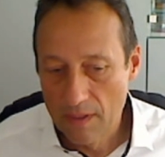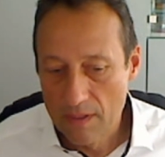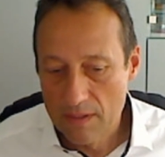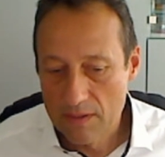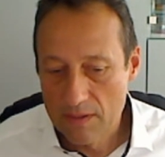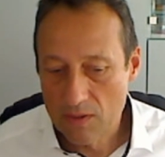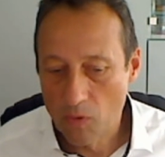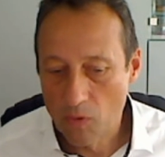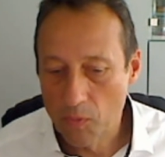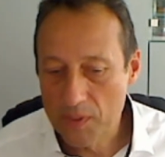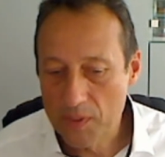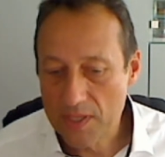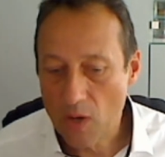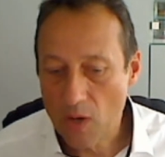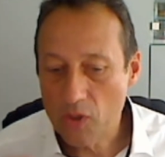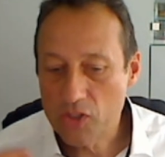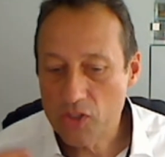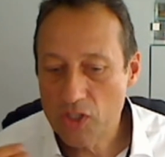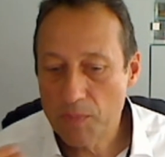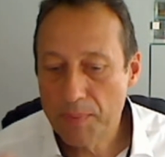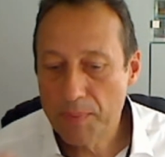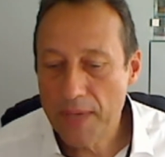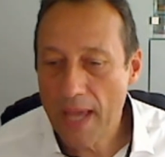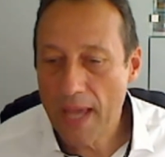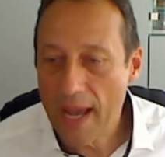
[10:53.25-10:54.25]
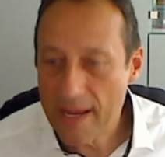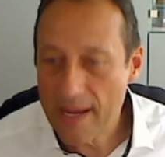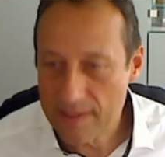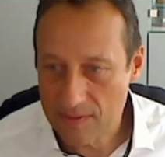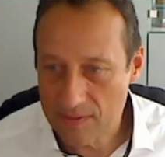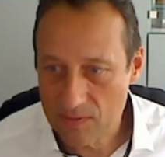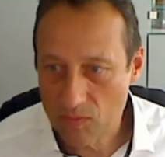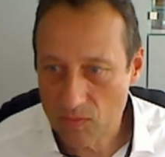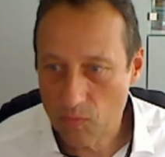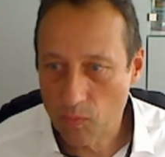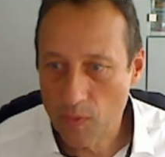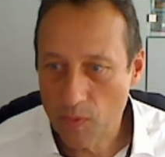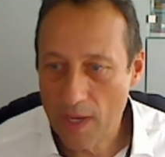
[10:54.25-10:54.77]
So without
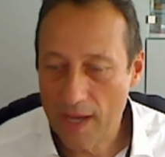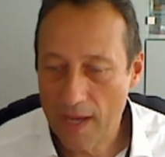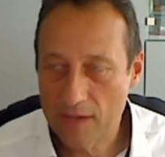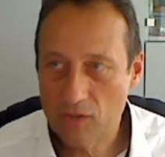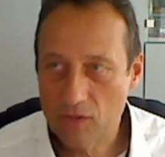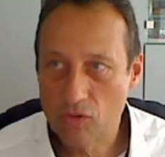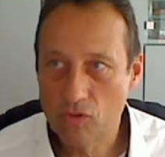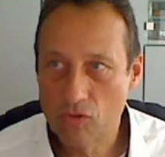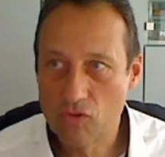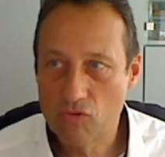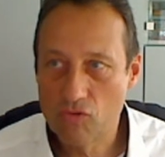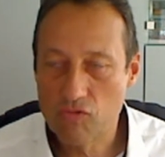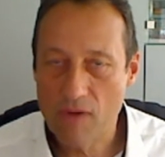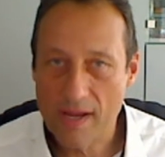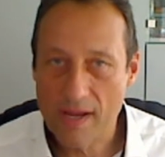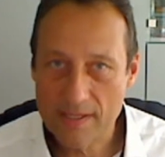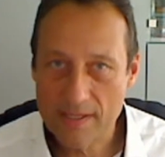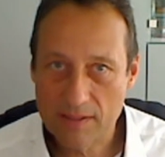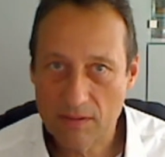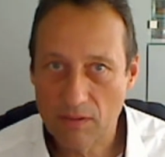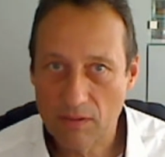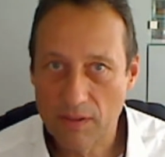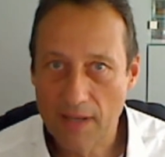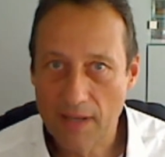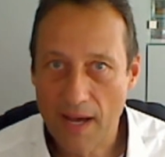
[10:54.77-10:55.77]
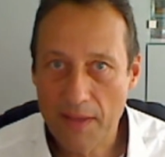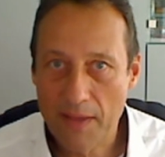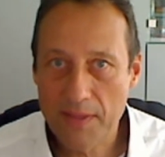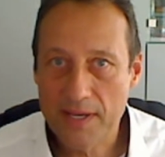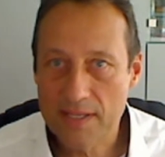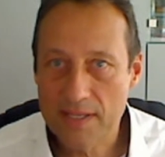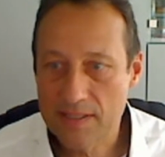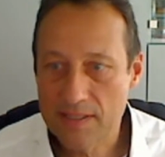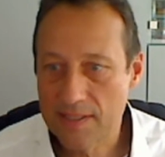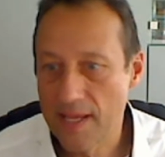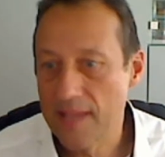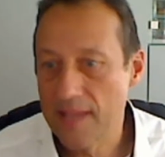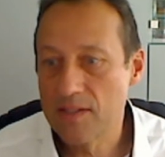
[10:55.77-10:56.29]
GPS, we had to trust on other
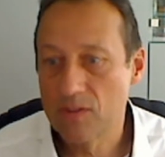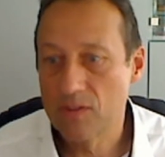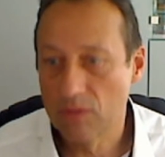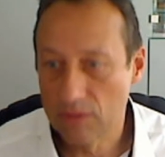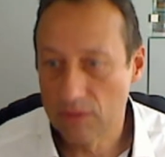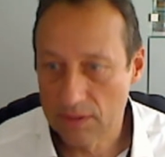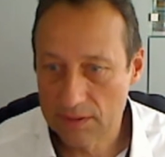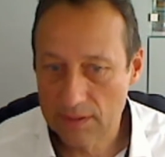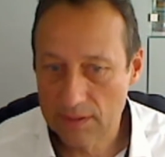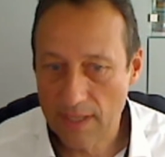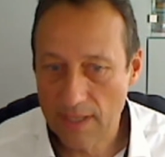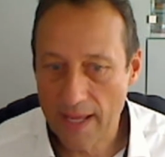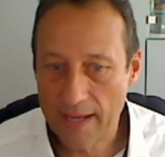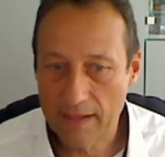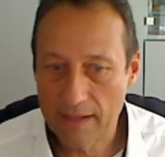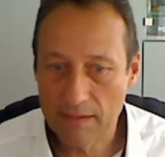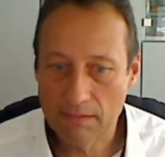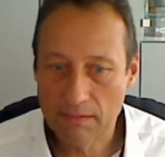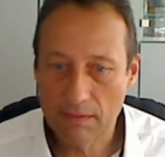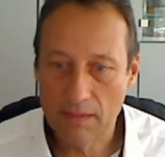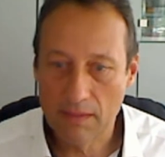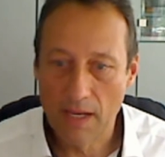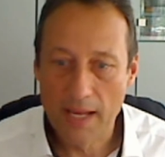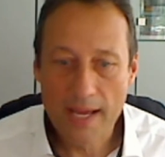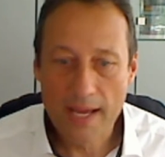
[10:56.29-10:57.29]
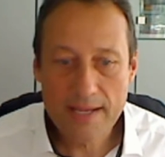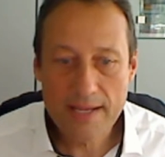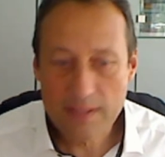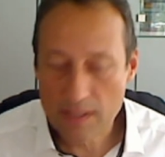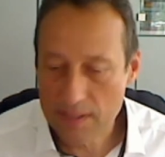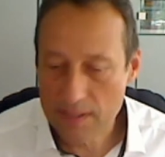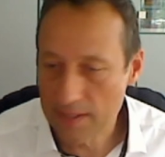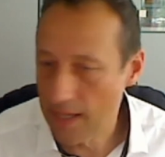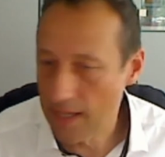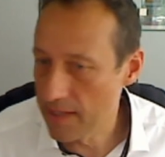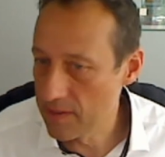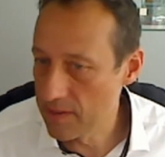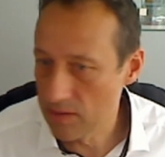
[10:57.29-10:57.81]
sensors, like the laser
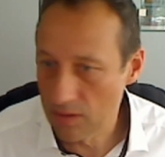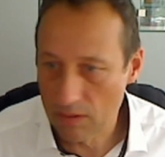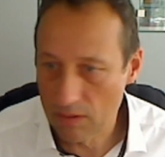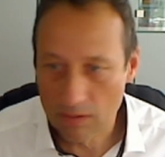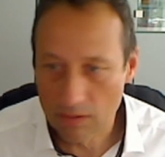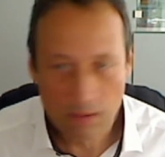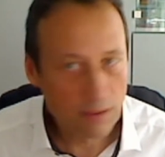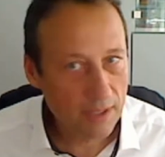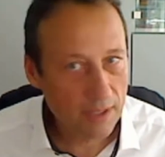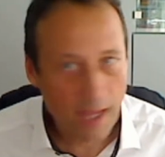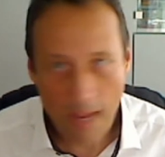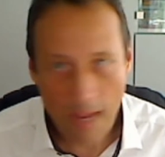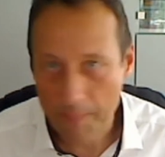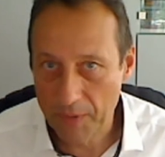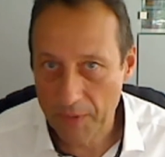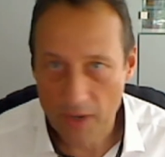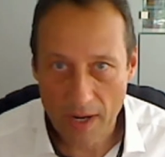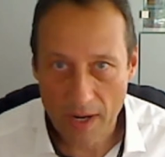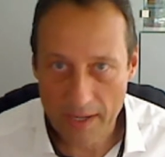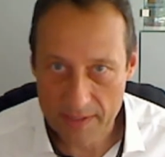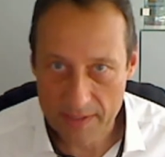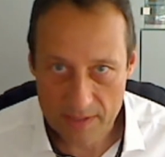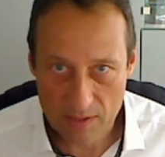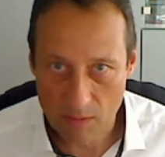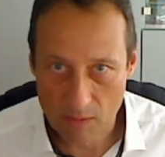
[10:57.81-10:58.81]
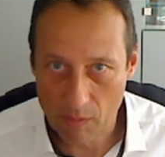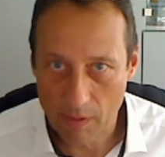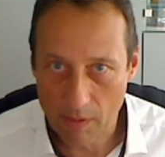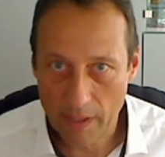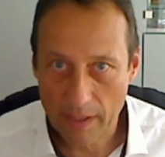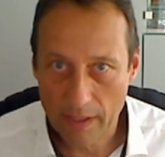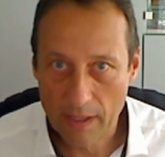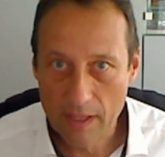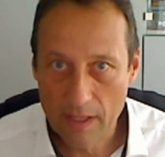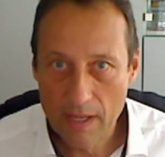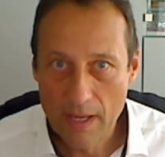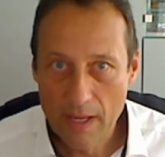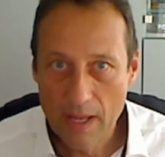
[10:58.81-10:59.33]
sensor, camera, and so on.
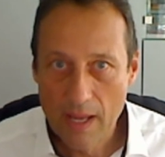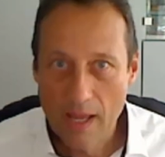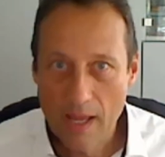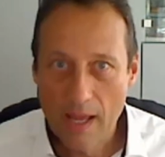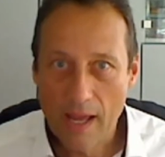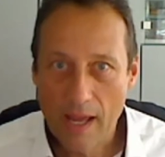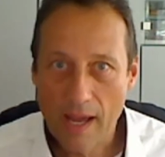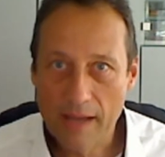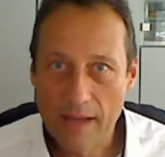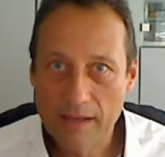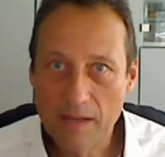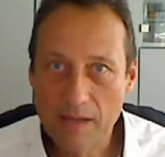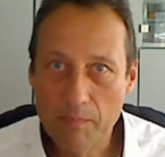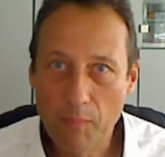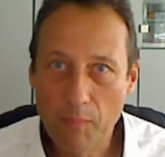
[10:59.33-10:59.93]
And in